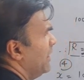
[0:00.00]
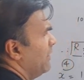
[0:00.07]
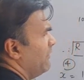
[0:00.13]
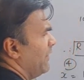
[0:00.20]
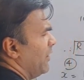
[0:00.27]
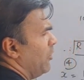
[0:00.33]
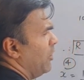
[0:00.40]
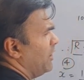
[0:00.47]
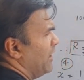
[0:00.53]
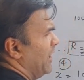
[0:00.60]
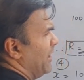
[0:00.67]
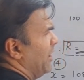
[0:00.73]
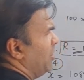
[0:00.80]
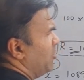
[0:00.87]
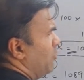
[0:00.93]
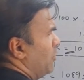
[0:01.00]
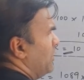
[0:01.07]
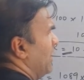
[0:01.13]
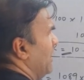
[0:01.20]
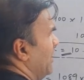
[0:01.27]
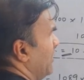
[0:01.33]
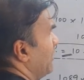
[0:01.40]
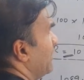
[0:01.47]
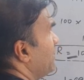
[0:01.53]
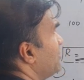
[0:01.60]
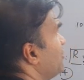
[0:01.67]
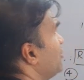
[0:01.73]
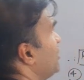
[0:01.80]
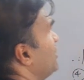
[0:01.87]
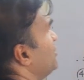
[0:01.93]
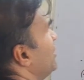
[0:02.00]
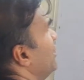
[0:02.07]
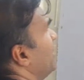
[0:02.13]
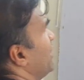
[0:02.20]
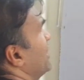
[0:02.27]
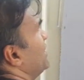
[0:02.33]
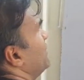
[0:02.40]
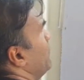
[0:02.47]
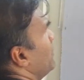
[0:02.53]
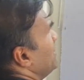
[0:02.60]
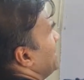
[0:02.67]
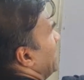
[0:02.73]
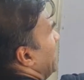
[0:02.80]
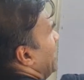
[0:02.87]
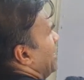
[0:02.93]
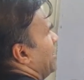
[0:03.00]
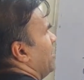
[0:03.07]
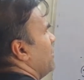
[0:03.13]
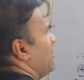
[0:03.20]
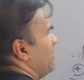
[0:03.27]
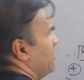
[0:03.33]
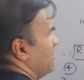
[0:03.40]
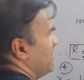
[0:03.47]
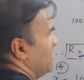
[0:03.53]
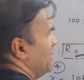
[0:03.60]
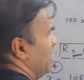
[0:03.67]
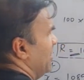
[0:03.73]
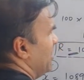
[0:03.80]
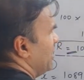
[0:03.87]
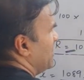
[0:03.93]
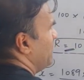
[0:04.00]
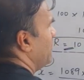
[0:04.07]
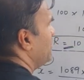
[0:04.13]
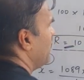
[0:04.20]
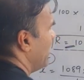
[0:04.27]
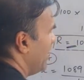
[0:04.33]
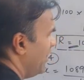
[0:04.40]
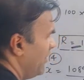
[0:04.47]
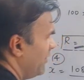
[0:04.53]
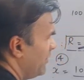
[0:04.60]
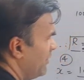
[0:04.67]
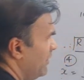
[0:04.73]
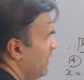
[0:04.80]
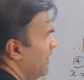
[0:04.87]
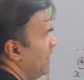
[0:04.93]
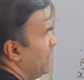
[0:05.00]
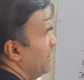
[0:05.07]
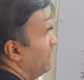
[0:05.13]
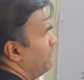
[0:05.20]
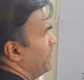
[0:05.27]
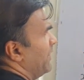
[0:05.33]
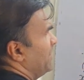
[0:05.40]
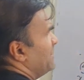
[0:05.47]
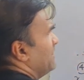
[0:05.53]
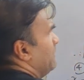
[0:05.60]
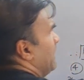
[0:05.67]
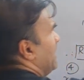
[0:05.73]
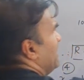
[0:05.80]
We are not taking total interest, just interest for second year. This is interest for second year. If principal